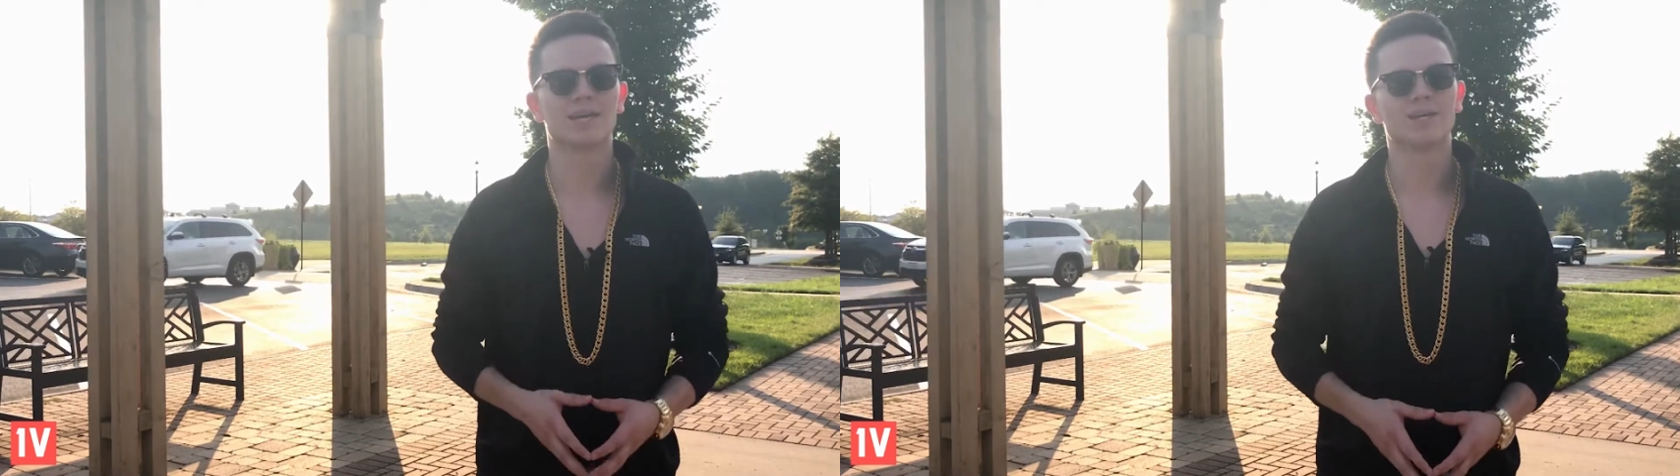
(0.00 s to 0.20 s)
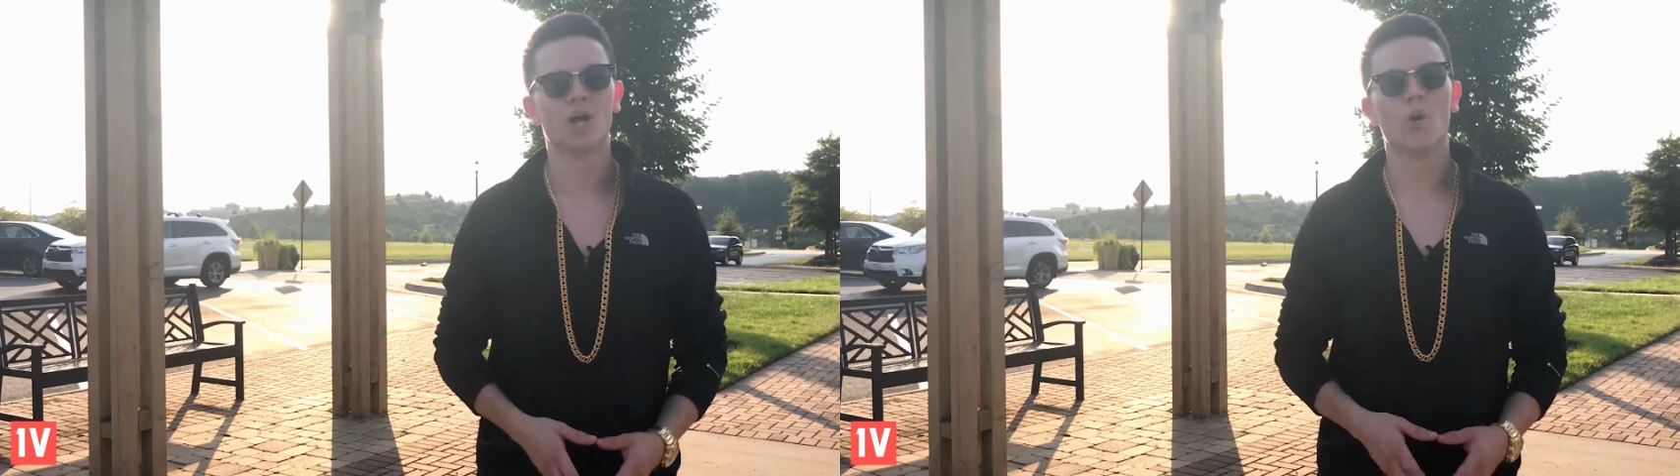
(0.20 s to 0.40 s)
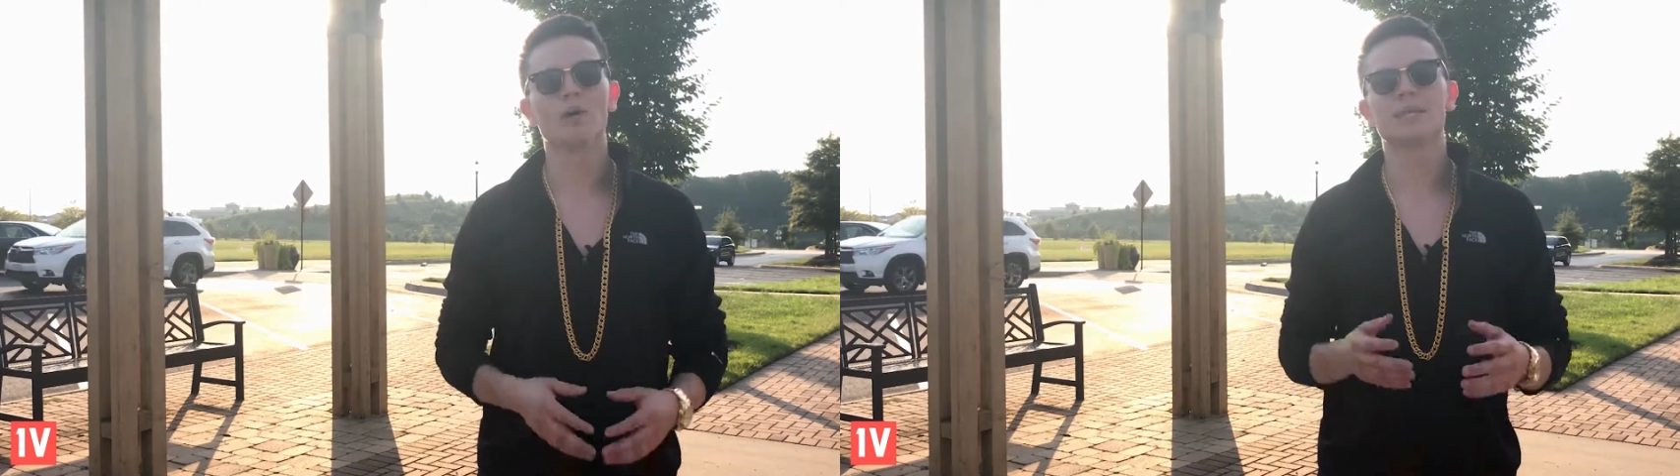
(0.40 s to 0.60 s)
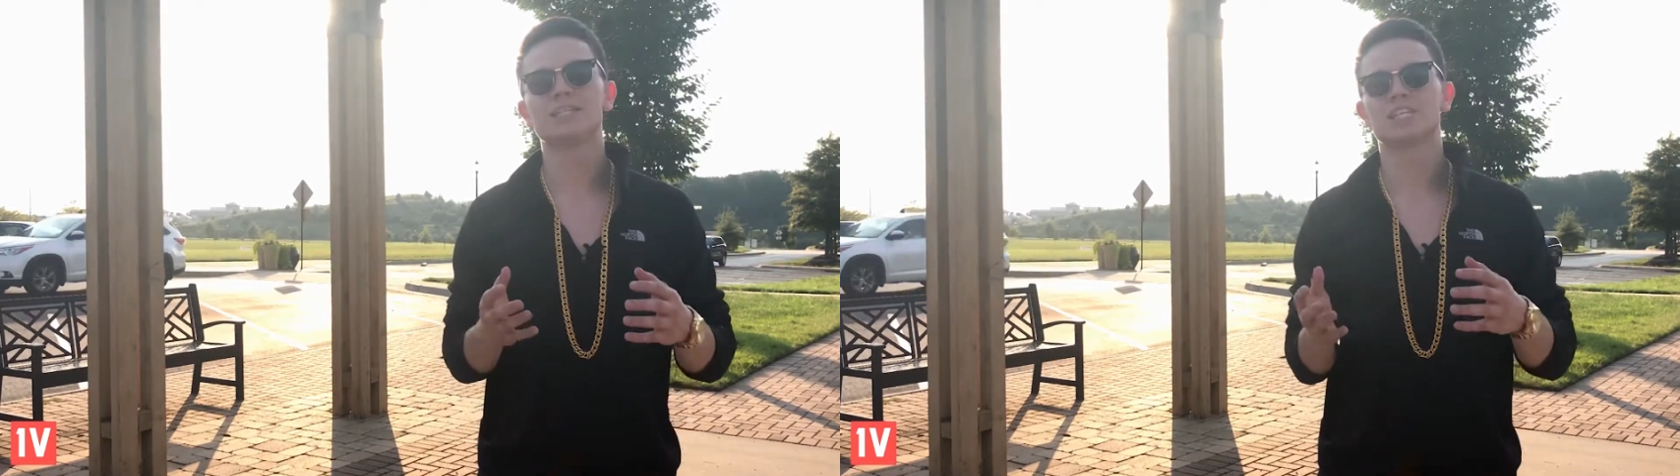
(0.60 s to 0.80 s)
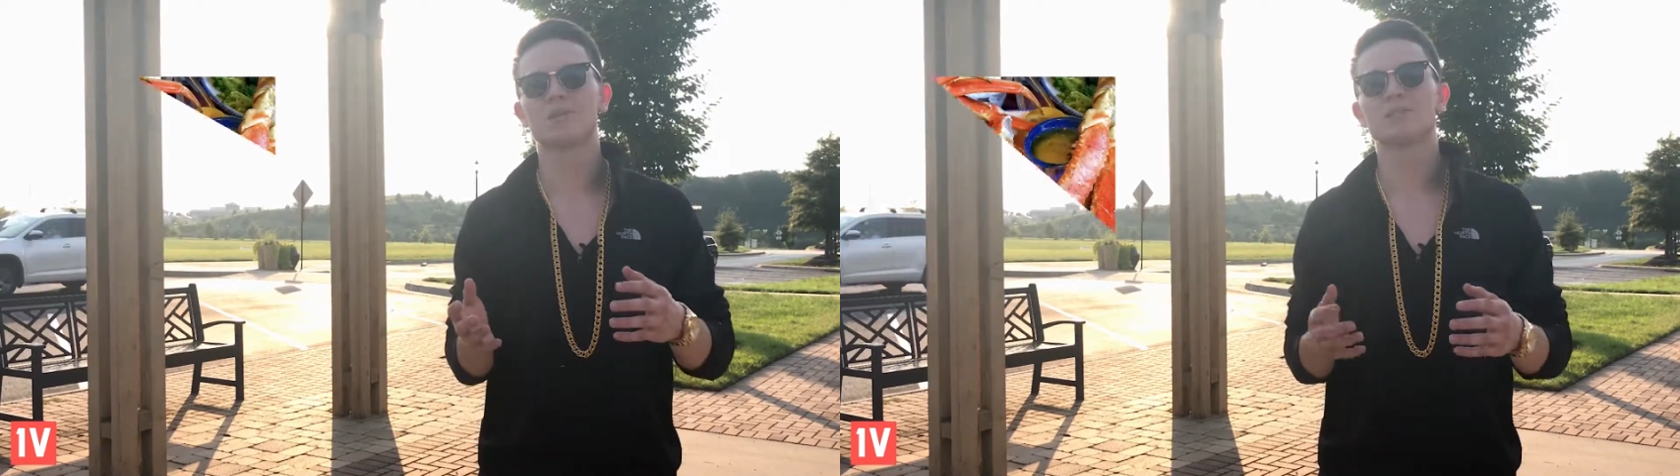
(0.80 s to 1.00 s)
knowing that
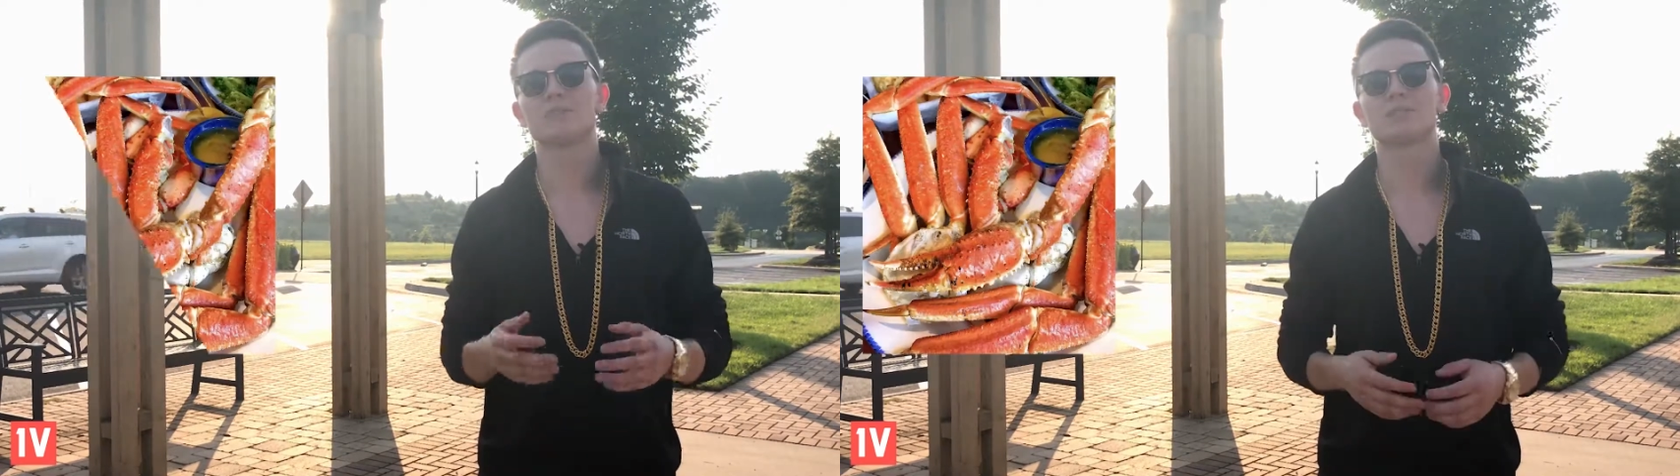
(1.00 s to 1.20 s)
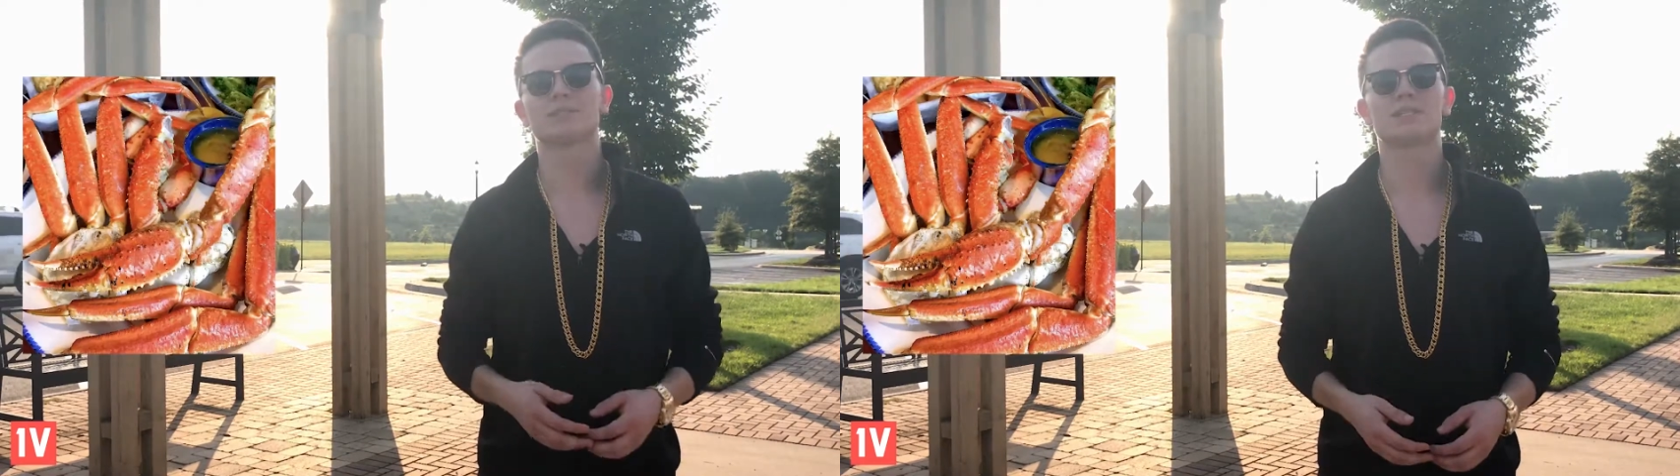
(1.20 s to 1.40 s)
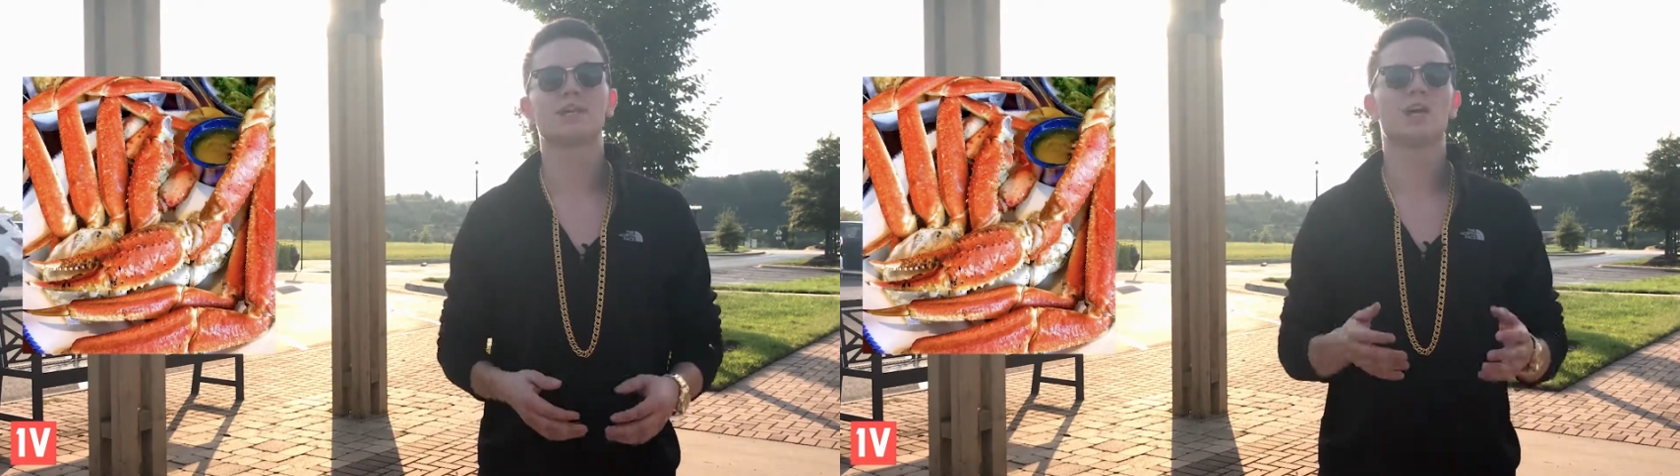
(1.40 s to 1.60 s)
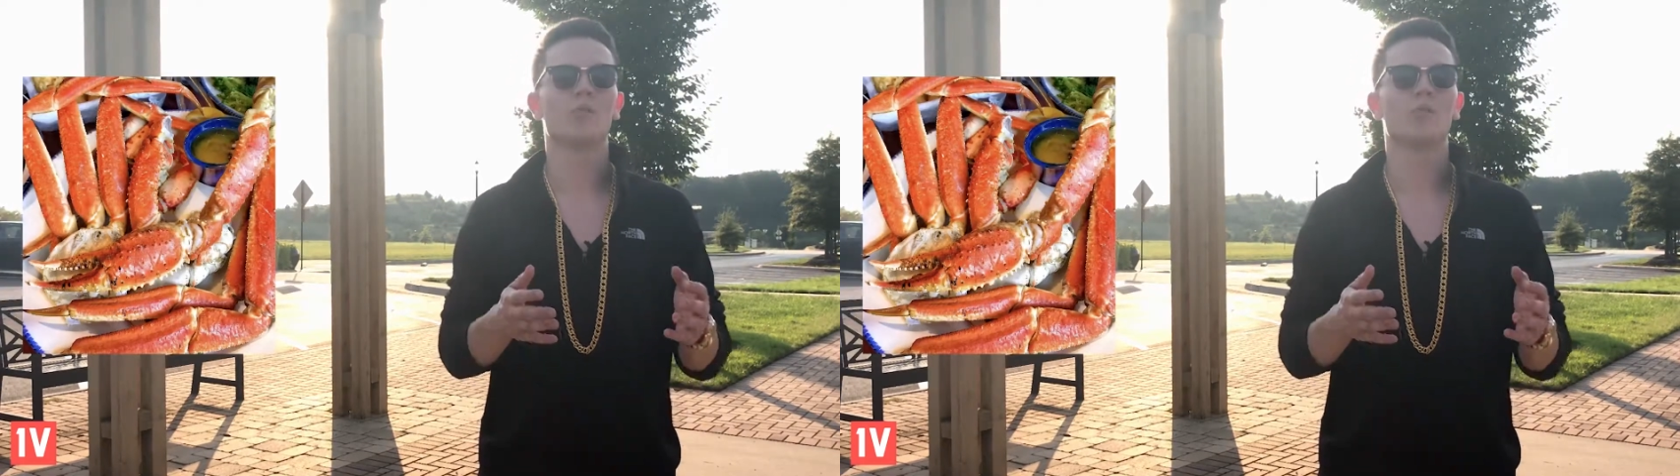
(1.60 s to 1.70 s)
Jameis Winston